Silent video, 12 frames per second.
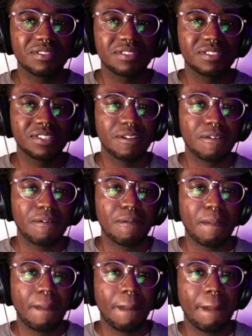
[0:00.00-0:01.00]
That nigga
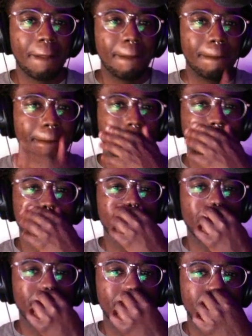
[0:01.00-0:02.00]
shoots from the parking
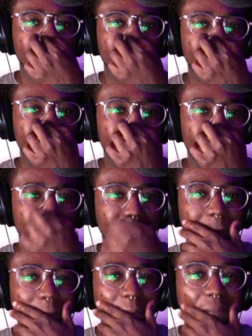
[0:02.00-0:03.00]
lot.
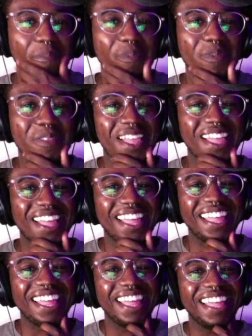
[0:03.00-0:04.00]
You
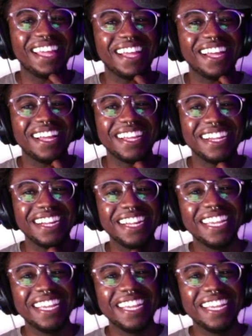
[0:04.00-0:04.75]
know what I